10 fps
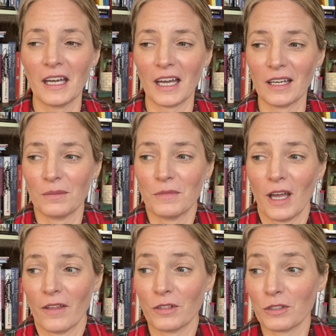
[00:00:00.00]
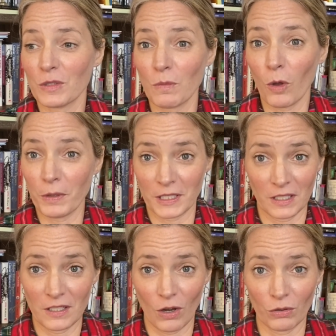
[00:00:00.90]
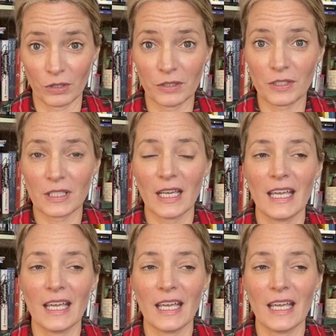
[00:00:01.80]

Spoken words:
other small business owners